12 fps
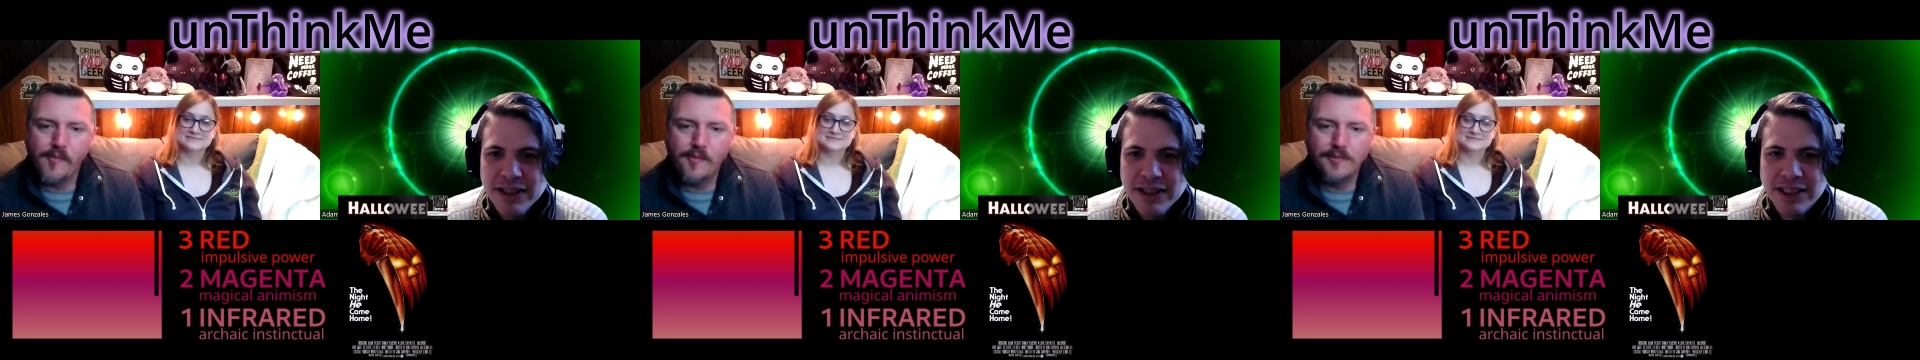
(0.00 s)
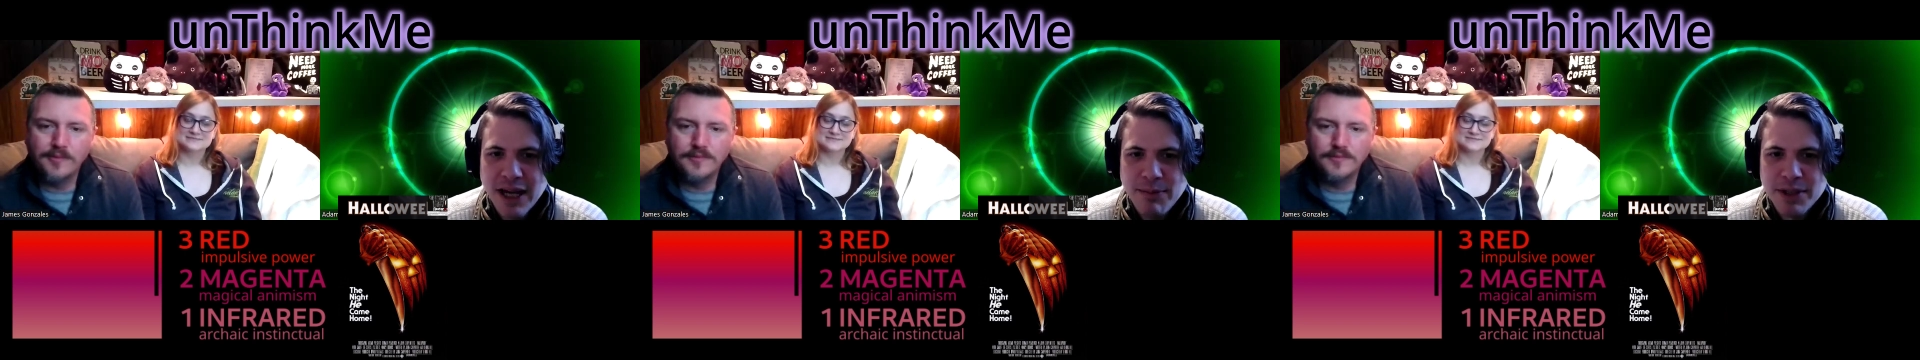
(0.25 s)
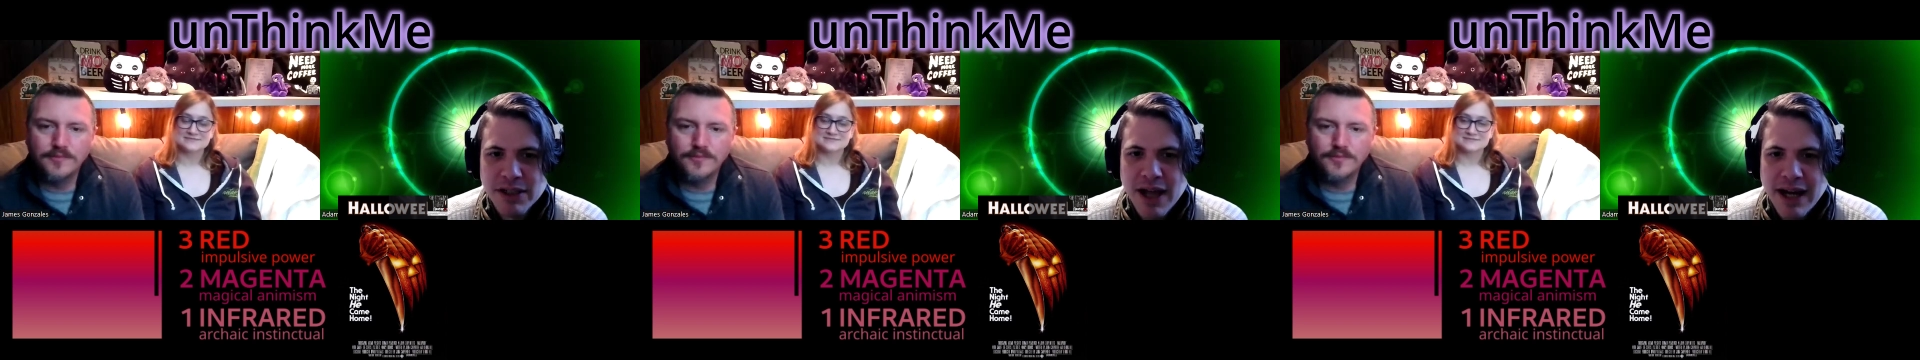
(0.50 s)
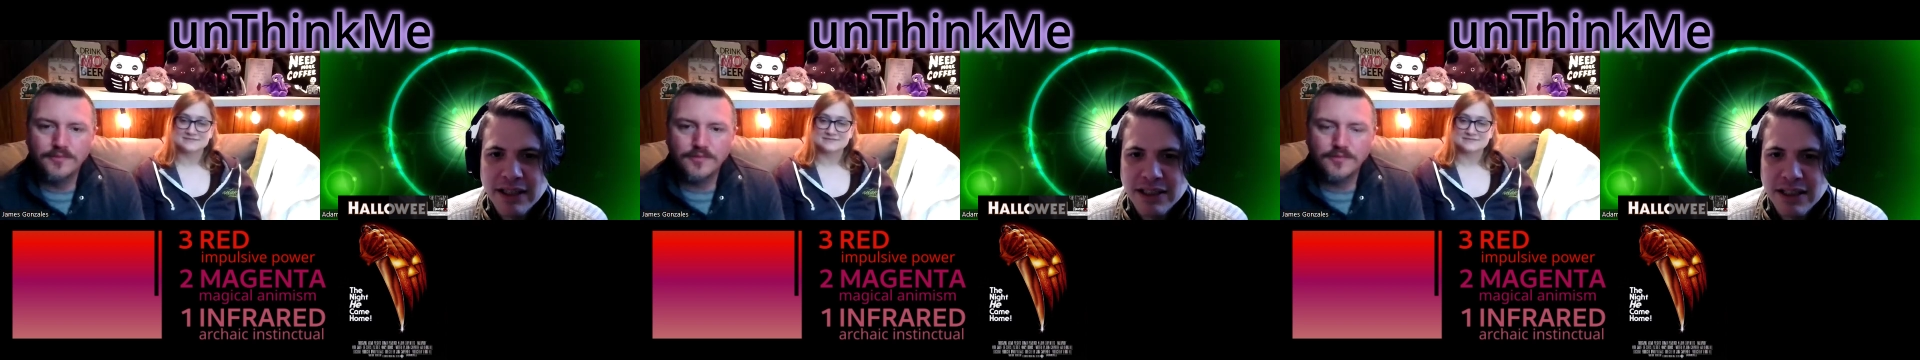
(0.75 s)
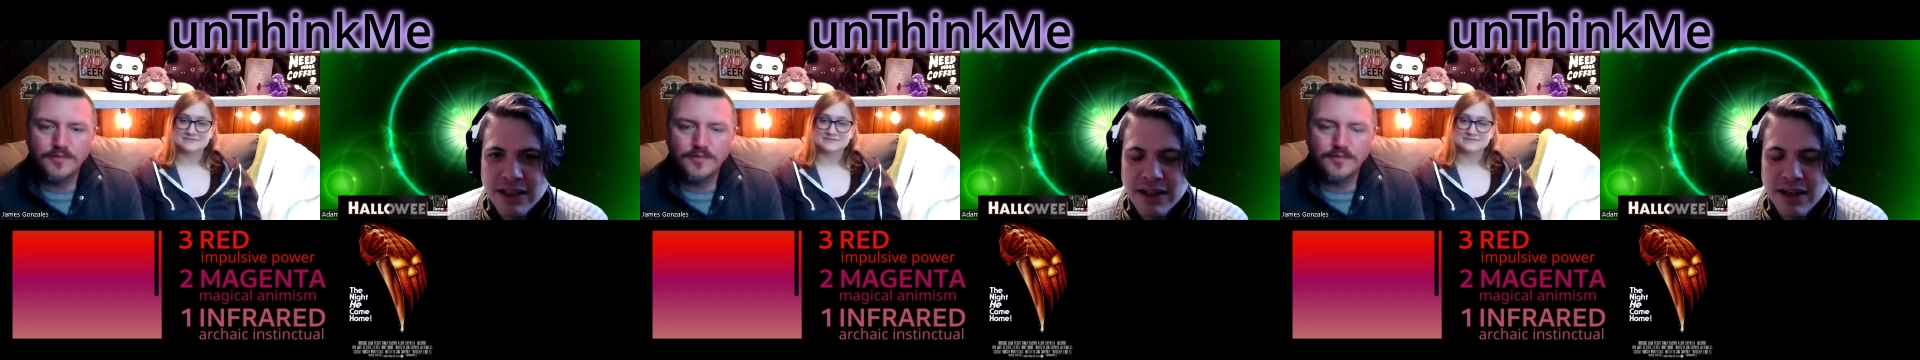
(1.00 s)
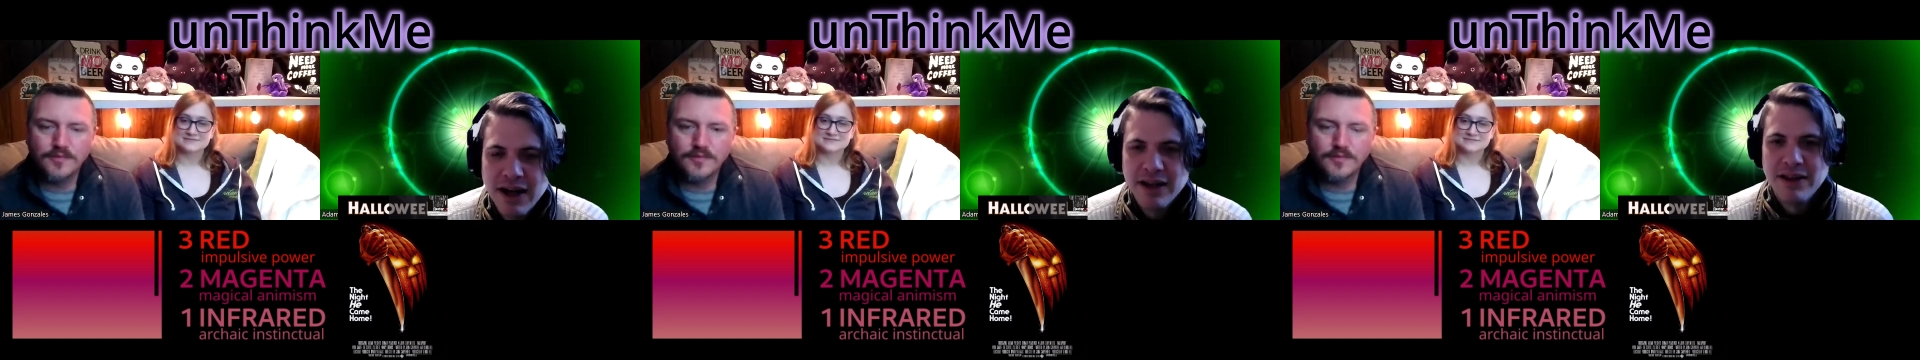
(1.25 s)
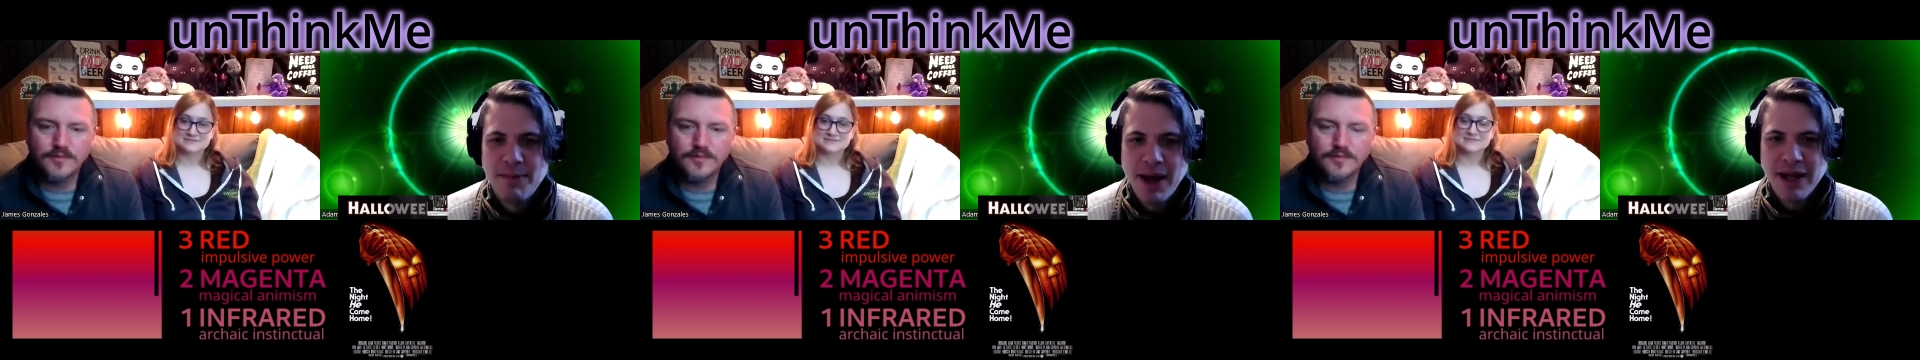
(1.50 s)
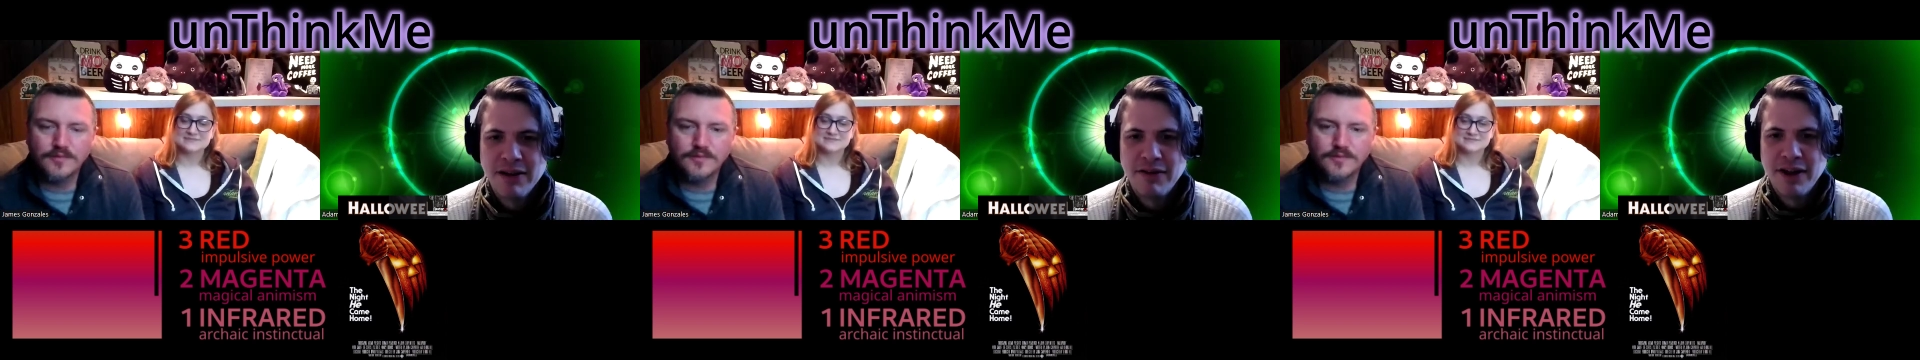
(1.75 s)
Speaker 1: conceptualizing uh, the
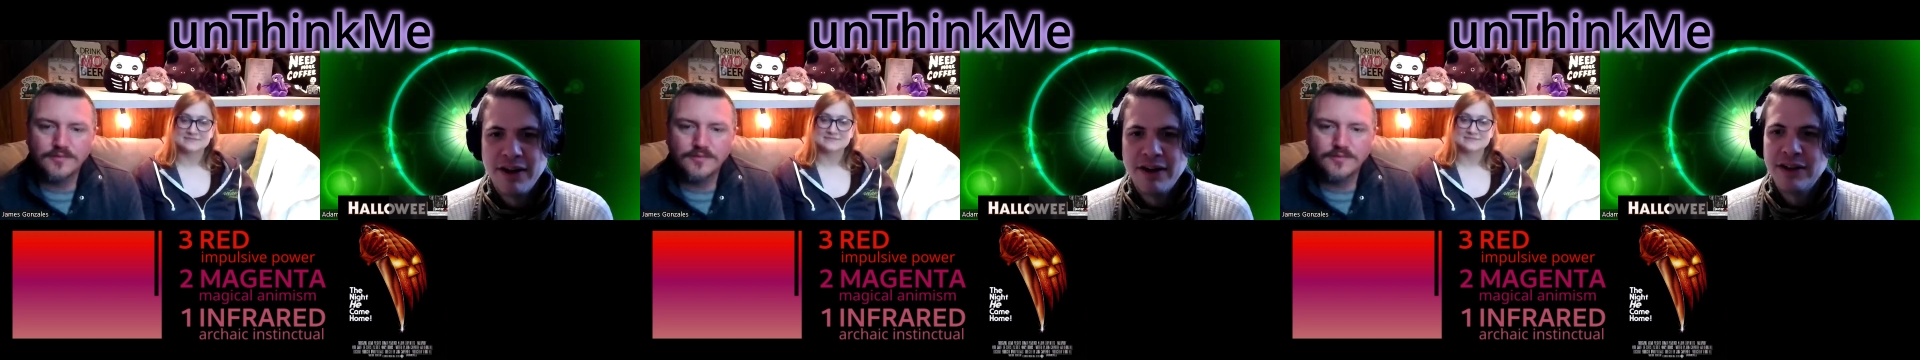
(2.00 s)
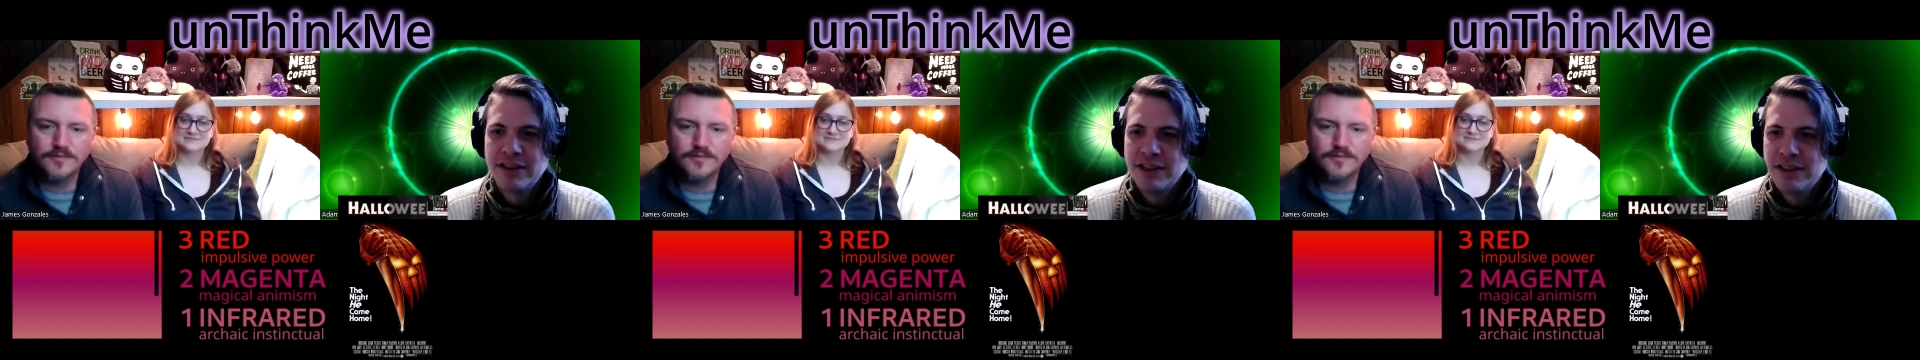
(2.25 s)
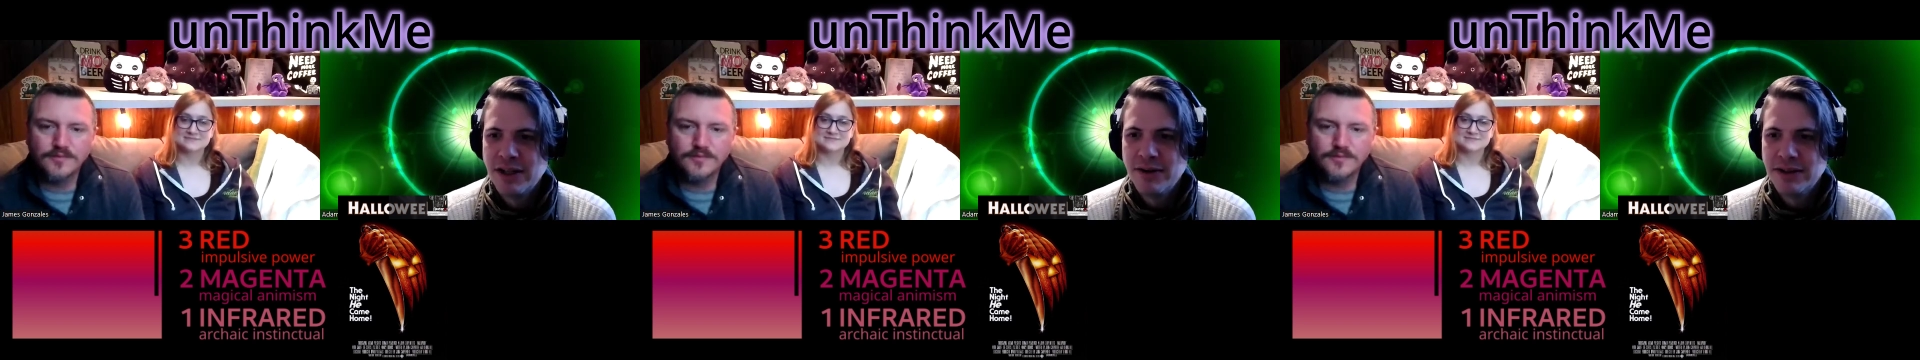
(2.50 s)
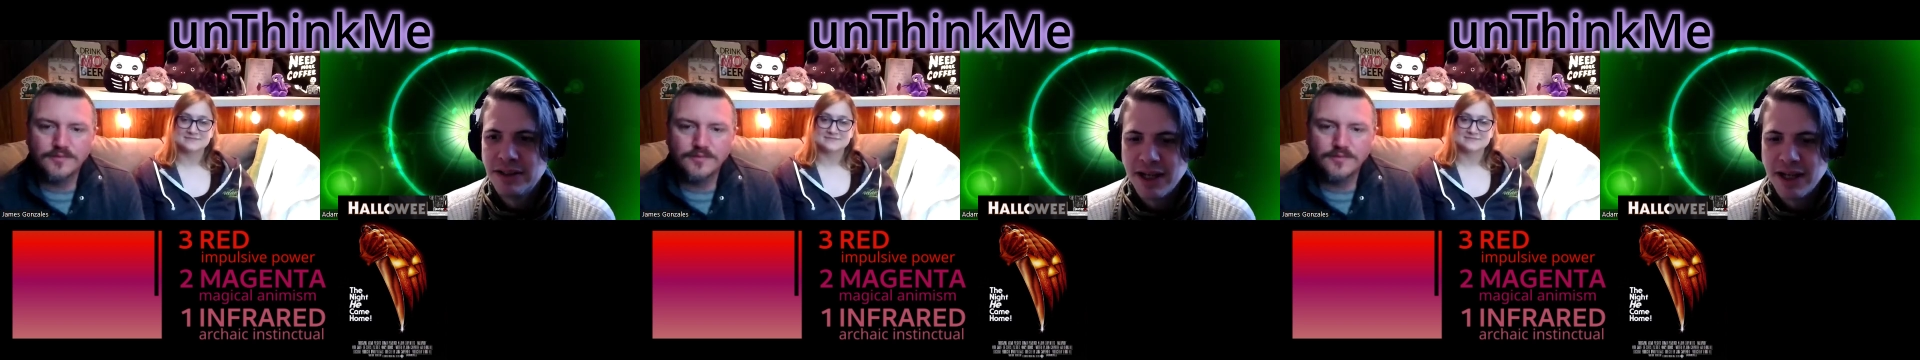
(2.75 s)
pain of others. And so